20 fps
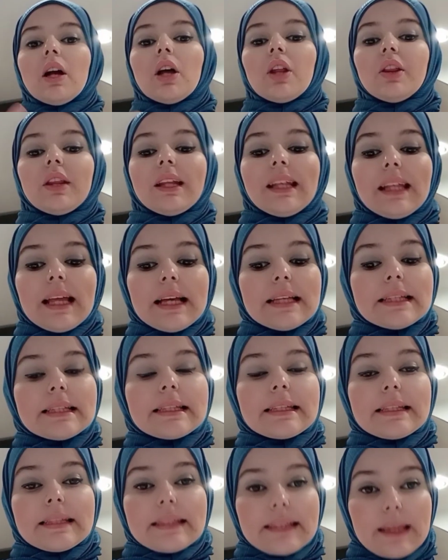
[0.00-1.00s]
The
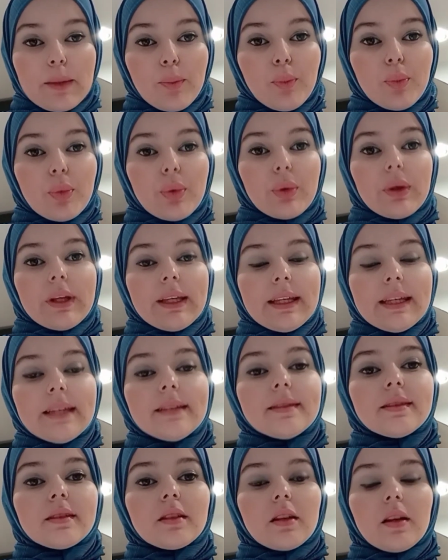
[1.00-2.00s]
last tip
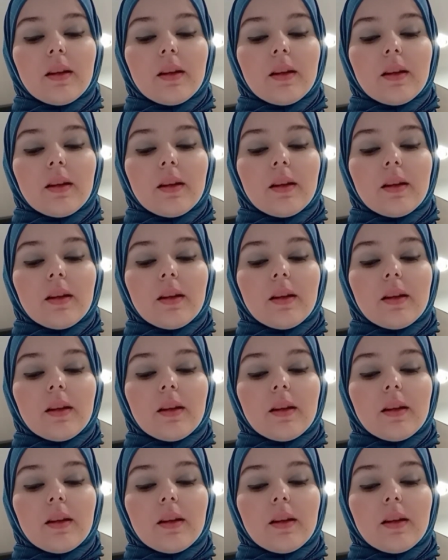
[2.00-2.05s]
is